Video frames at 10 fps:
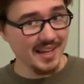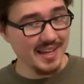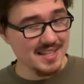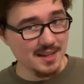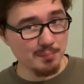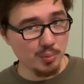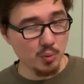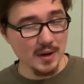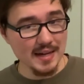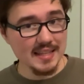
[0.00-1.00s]
It's a
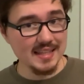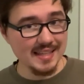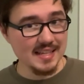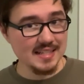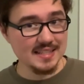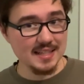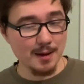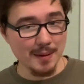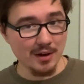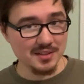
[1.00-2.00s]
pretty easy
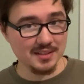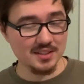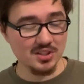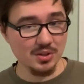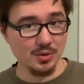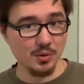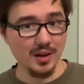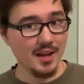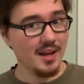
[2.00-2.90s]
amount to do.